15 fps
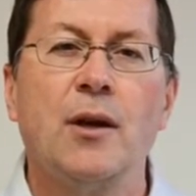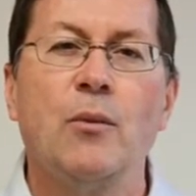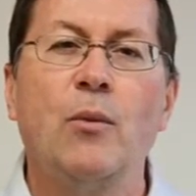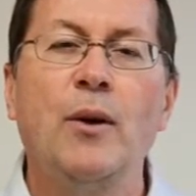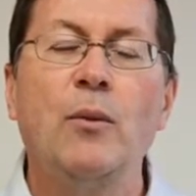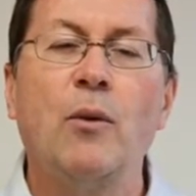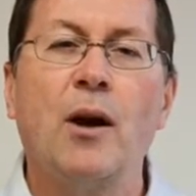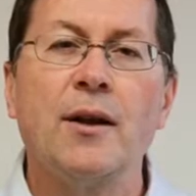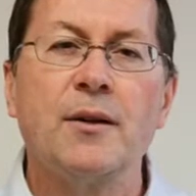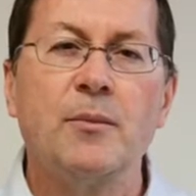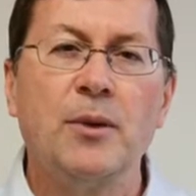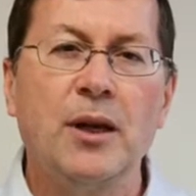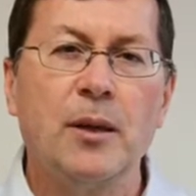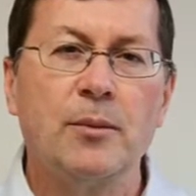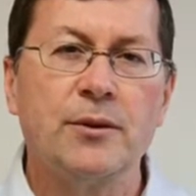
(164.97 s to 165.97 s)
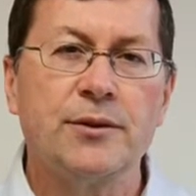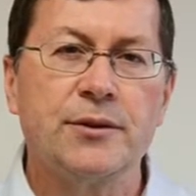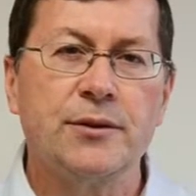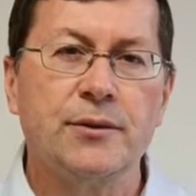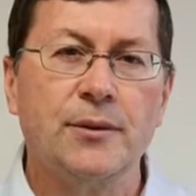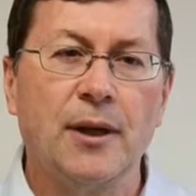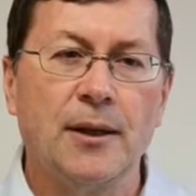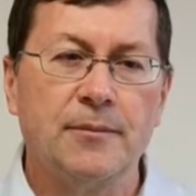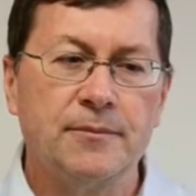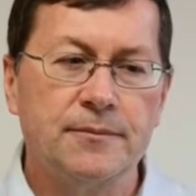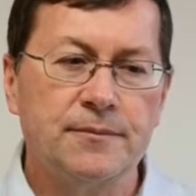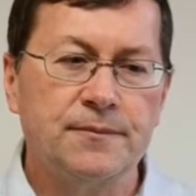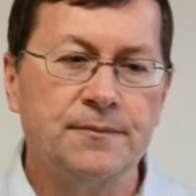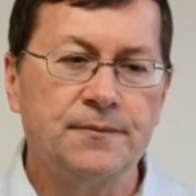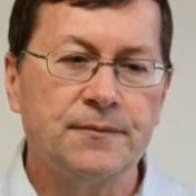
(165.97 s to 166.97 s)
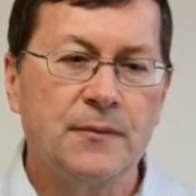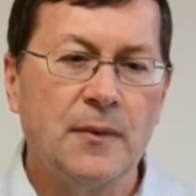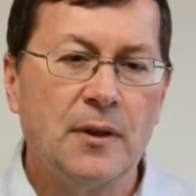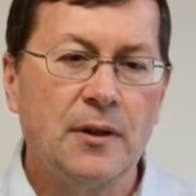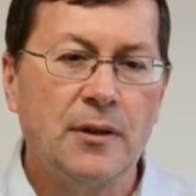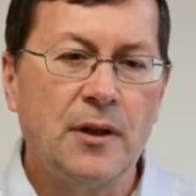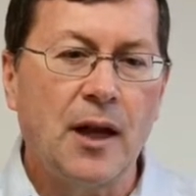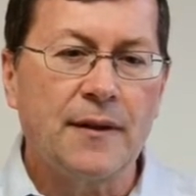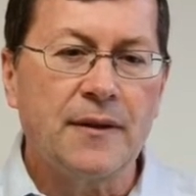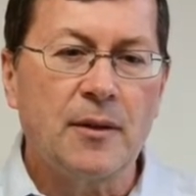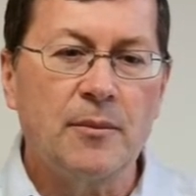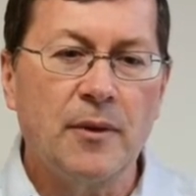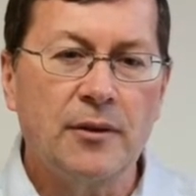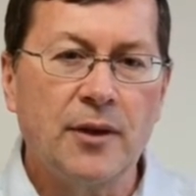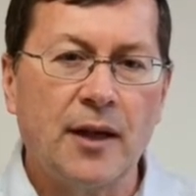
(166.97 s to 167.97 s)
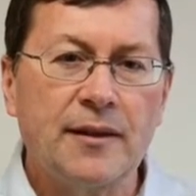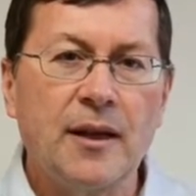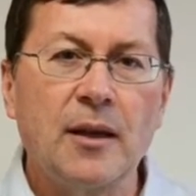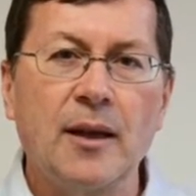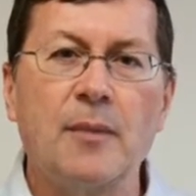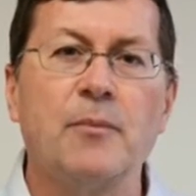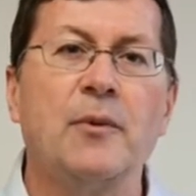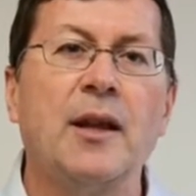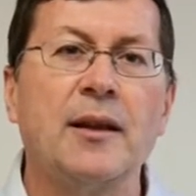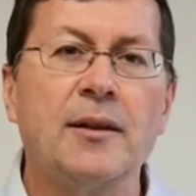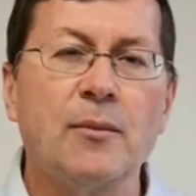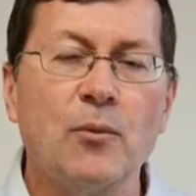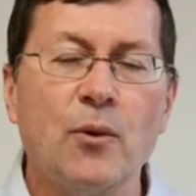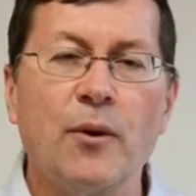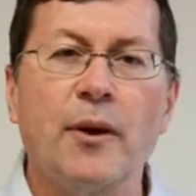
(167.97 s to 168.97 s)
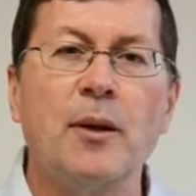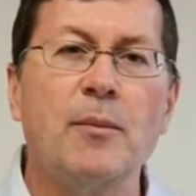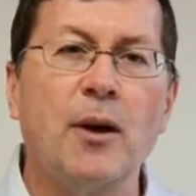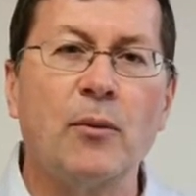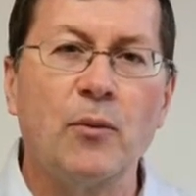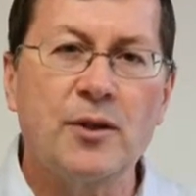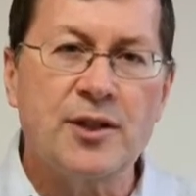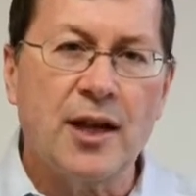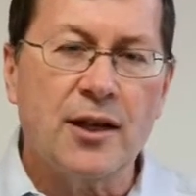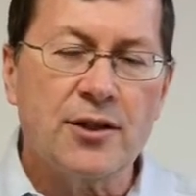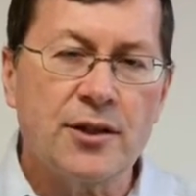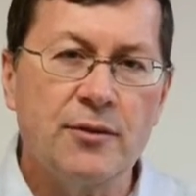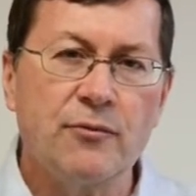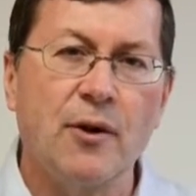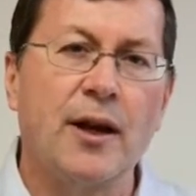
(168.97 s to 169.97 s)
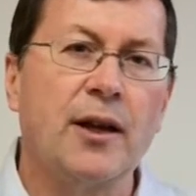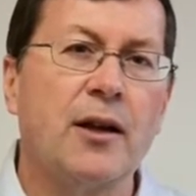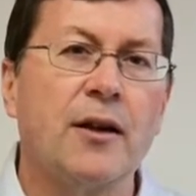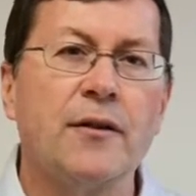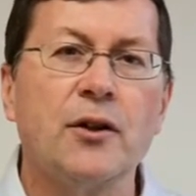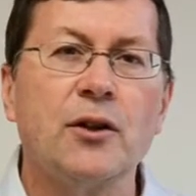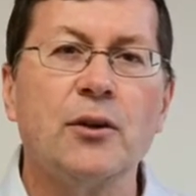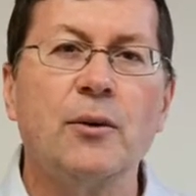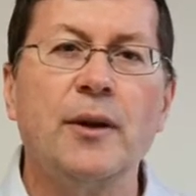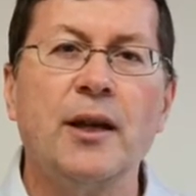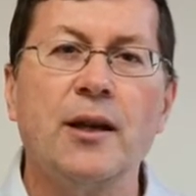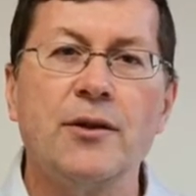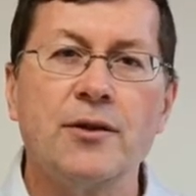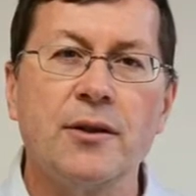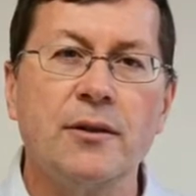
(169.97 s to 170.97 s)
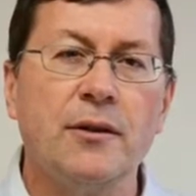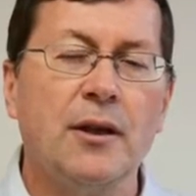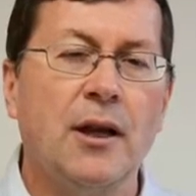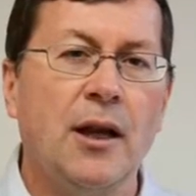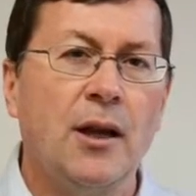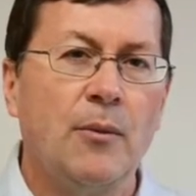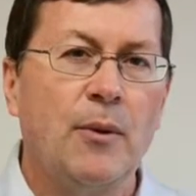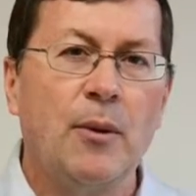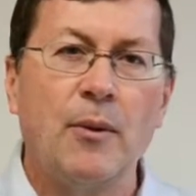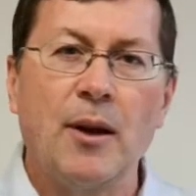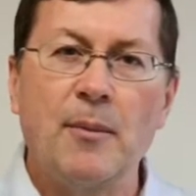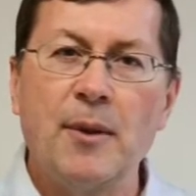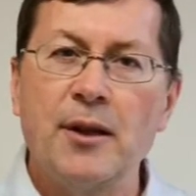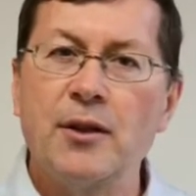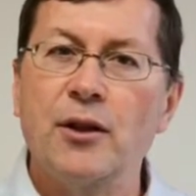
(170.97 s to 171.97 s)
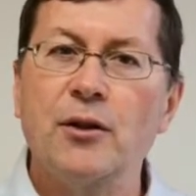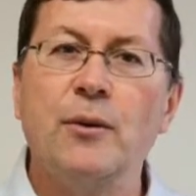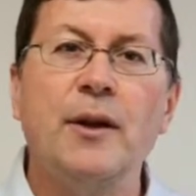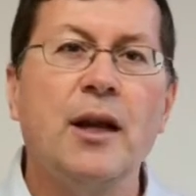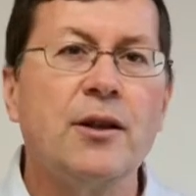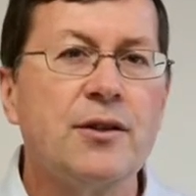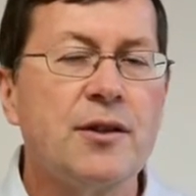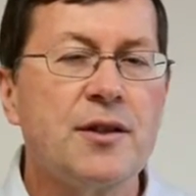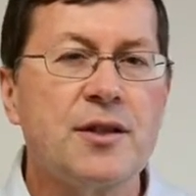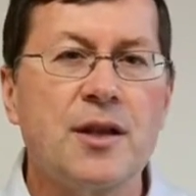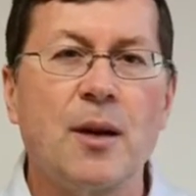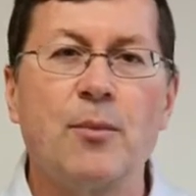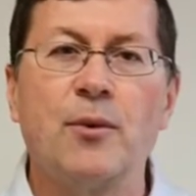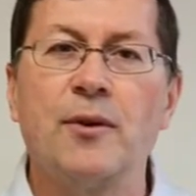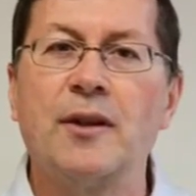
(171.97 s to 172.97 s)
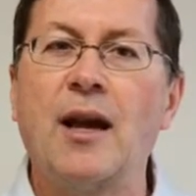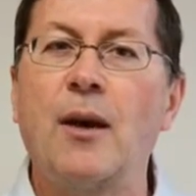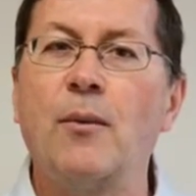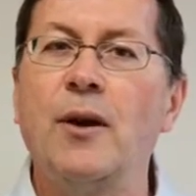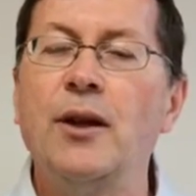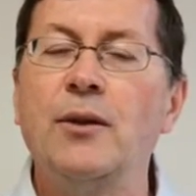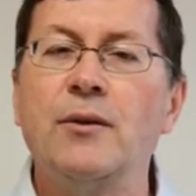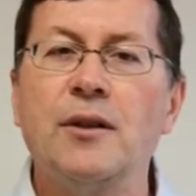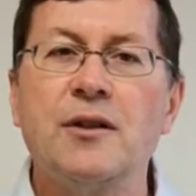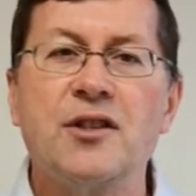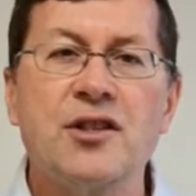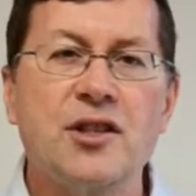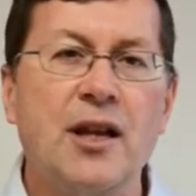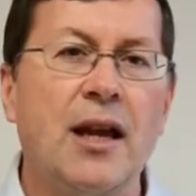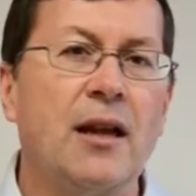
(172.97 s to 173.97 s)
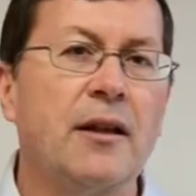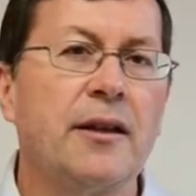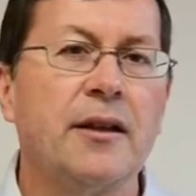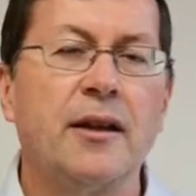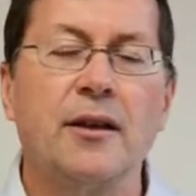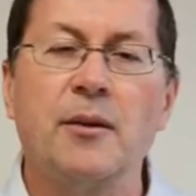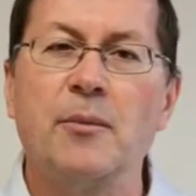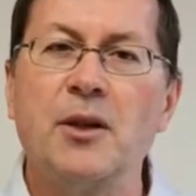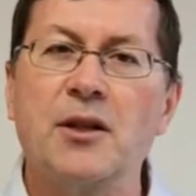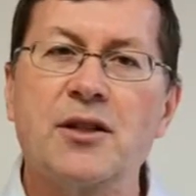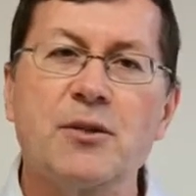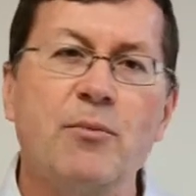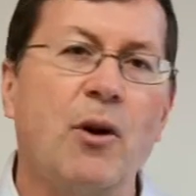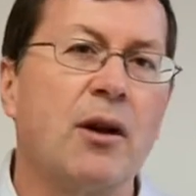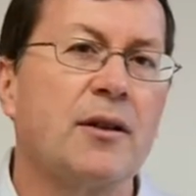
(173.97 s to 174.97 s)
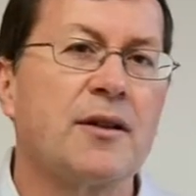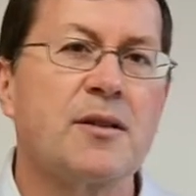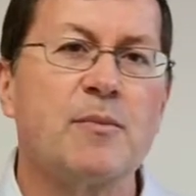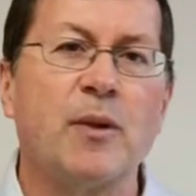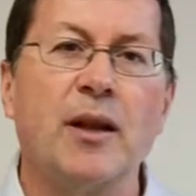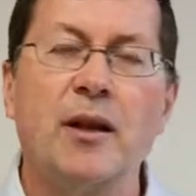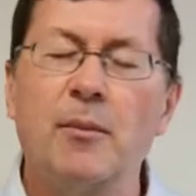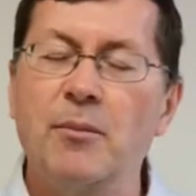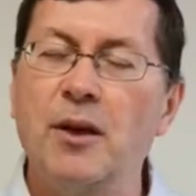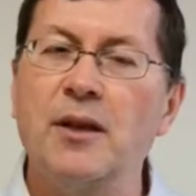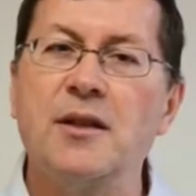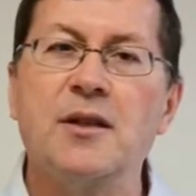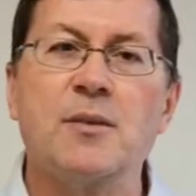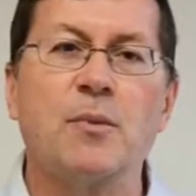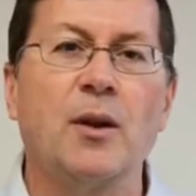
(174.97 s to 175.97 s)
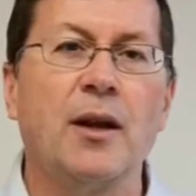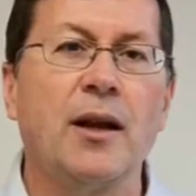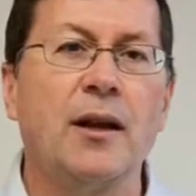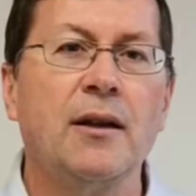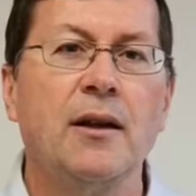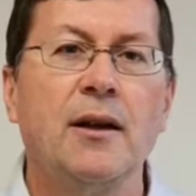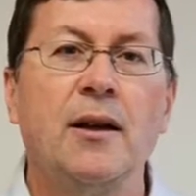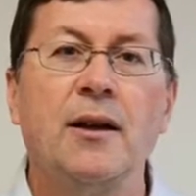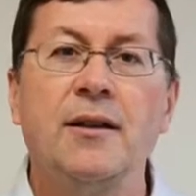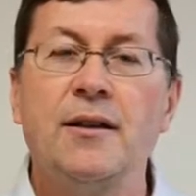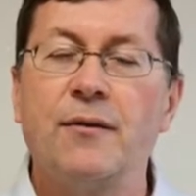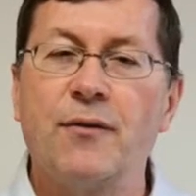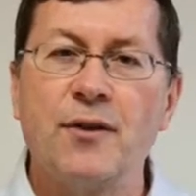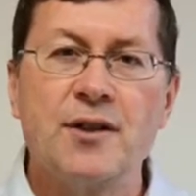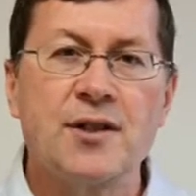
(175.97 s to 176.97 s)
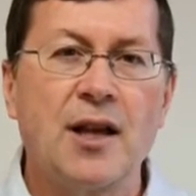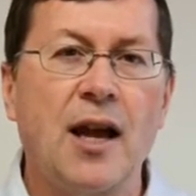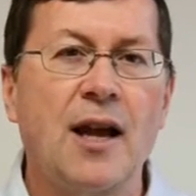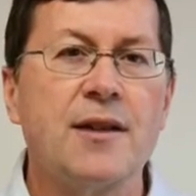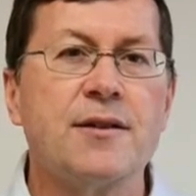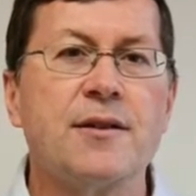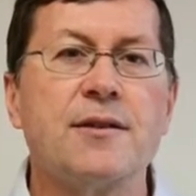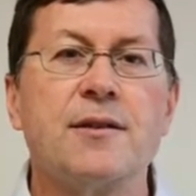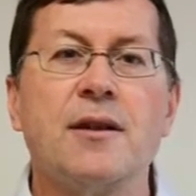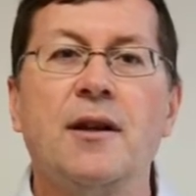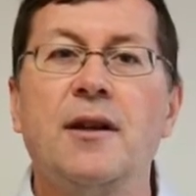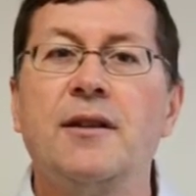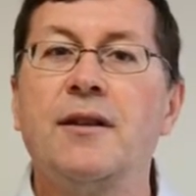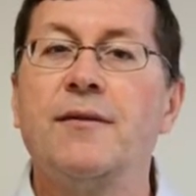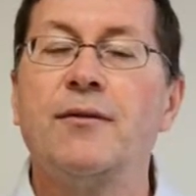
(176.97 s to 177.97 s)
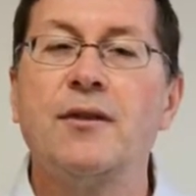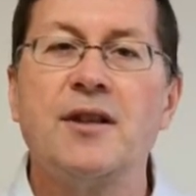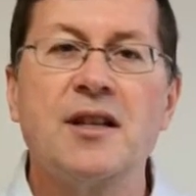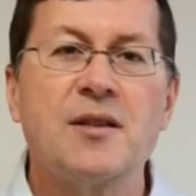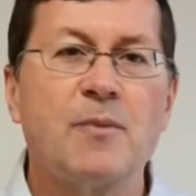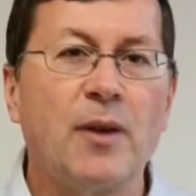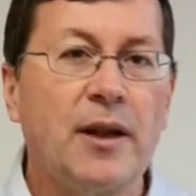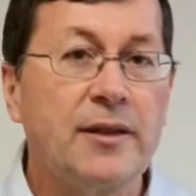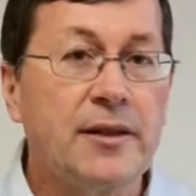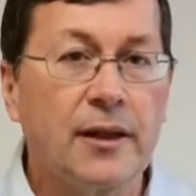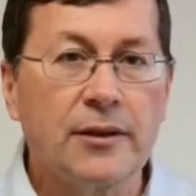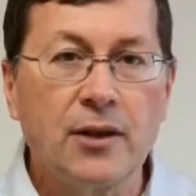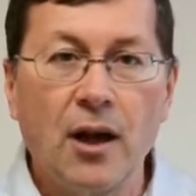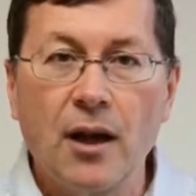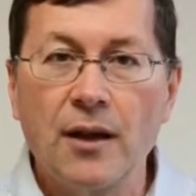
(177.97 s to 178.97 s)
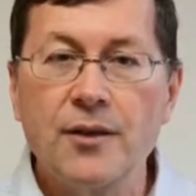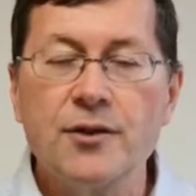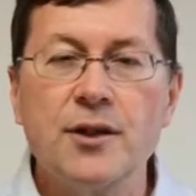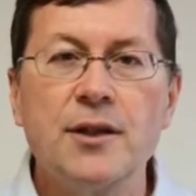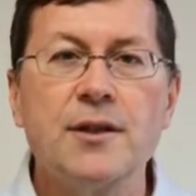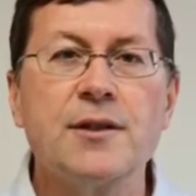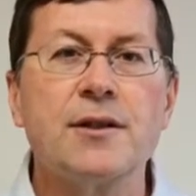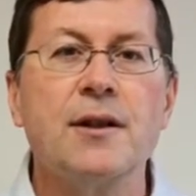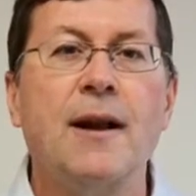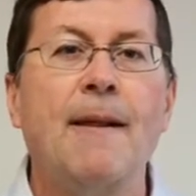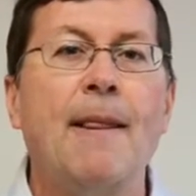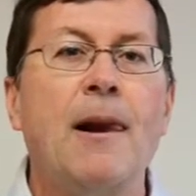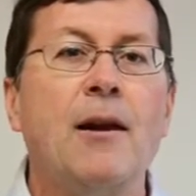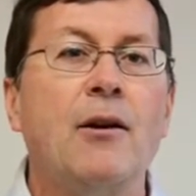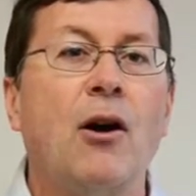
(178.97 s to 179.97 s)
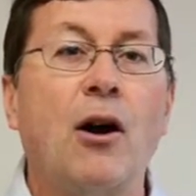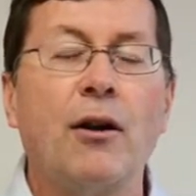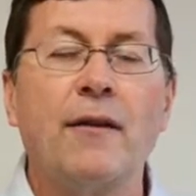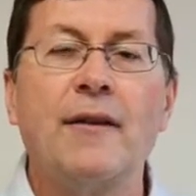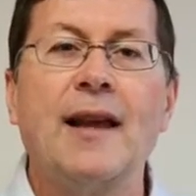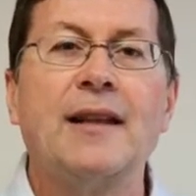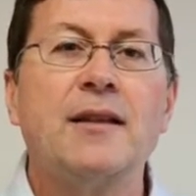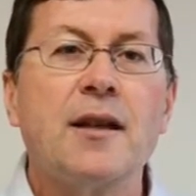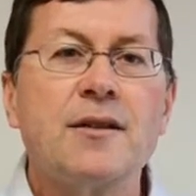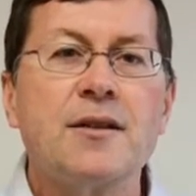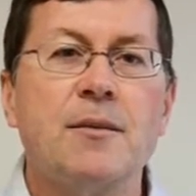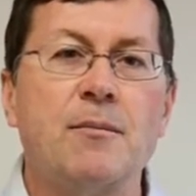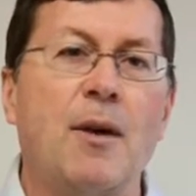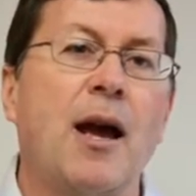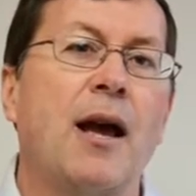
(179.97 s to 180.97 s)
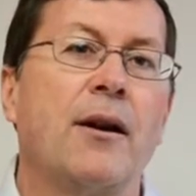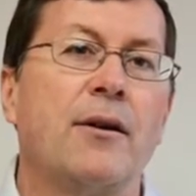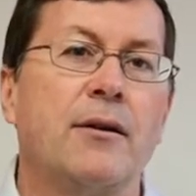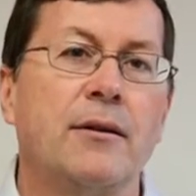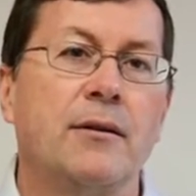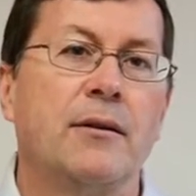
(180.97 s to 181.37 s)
We want to be able to not let them worry about what's actually running on the GUI engine. We want to make the GUI engine separate. That way you can scale it. It can be a small display, a big display, different sizes, different display technologies. All of that doesn't matter.